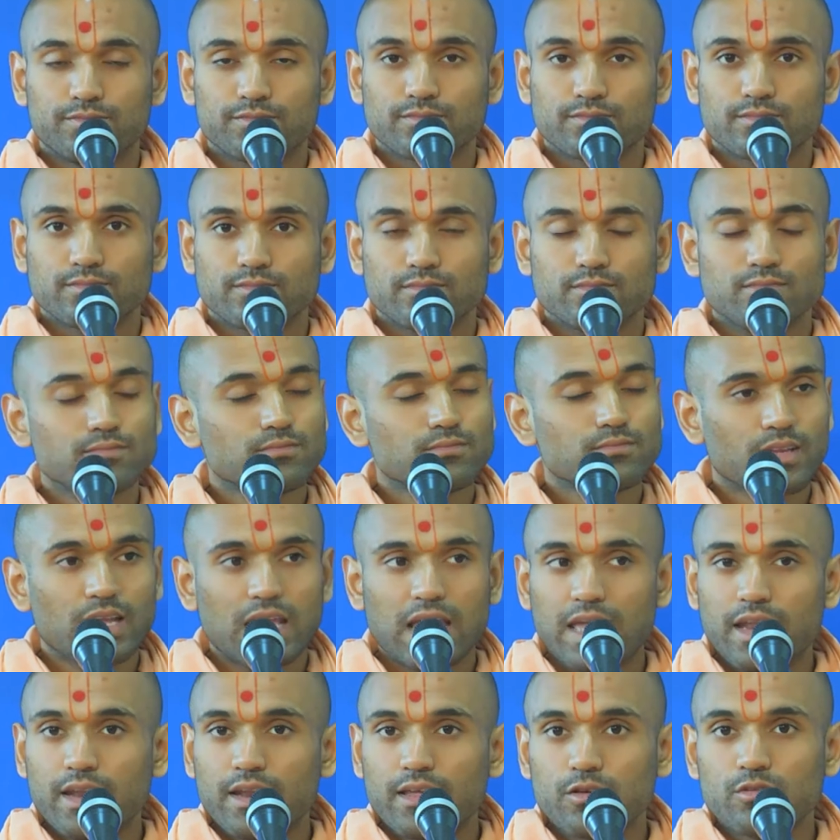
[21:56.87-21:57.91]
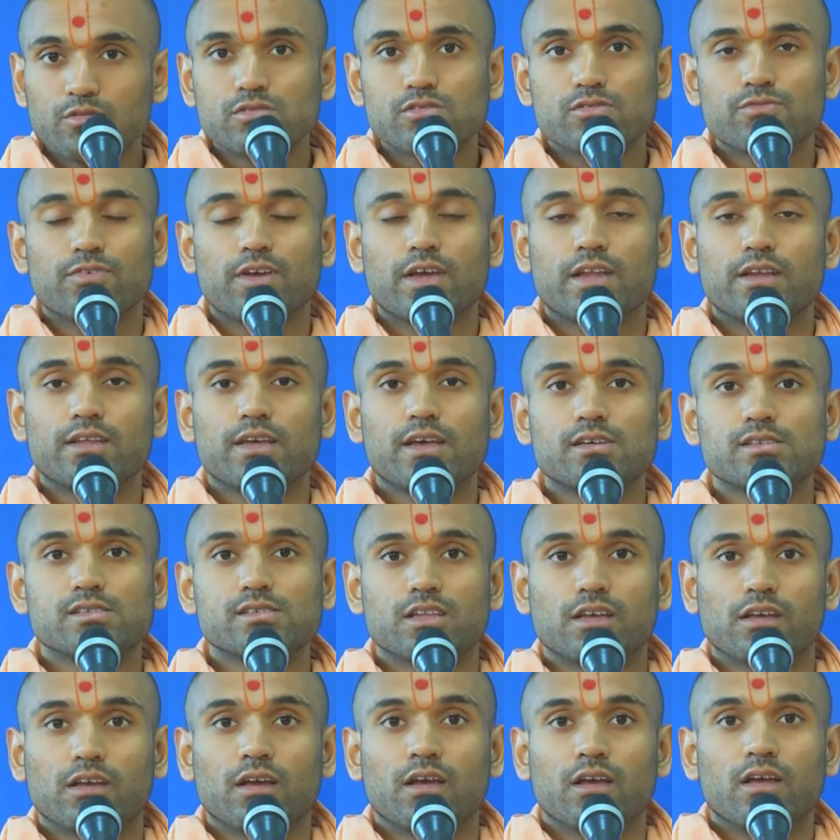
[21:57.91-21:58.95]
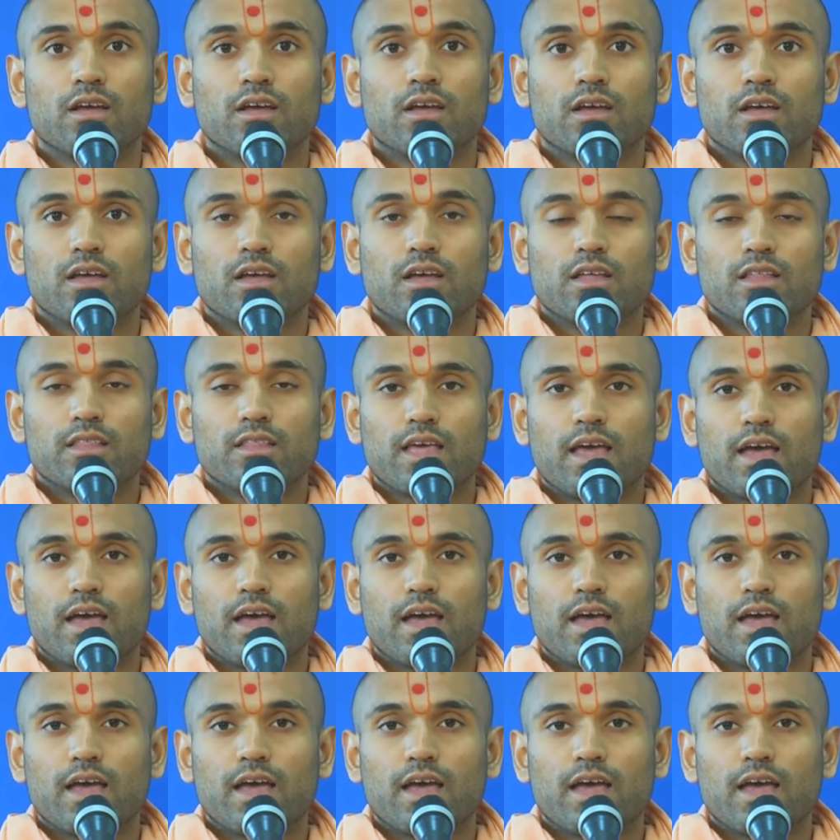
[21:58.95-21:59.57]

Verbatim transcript: And it was fantastic that